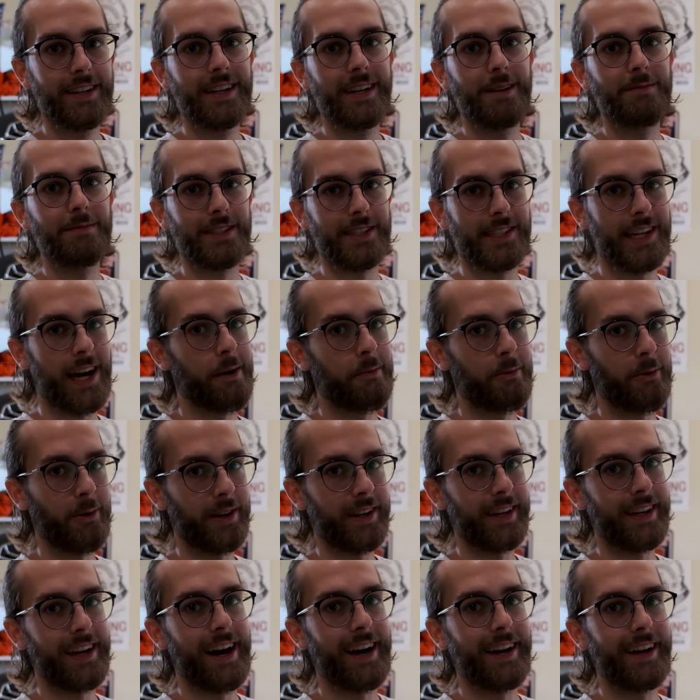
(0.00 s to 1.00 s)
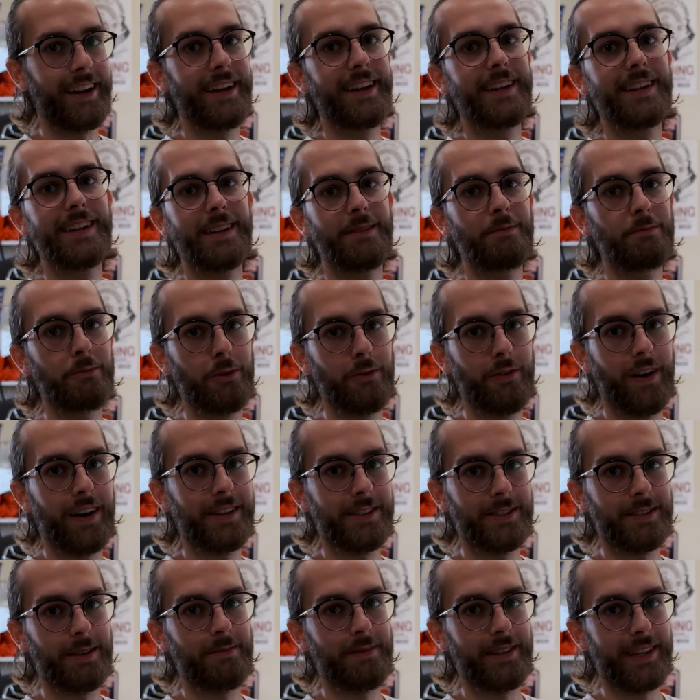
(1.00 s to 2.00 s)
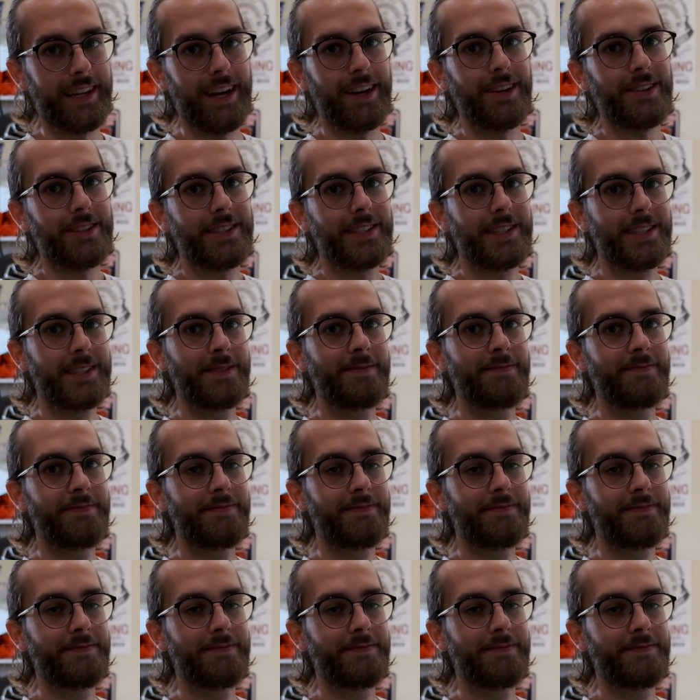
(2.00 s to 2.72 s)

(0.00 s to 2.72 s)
I'm gonna stop working on it, move on to something else.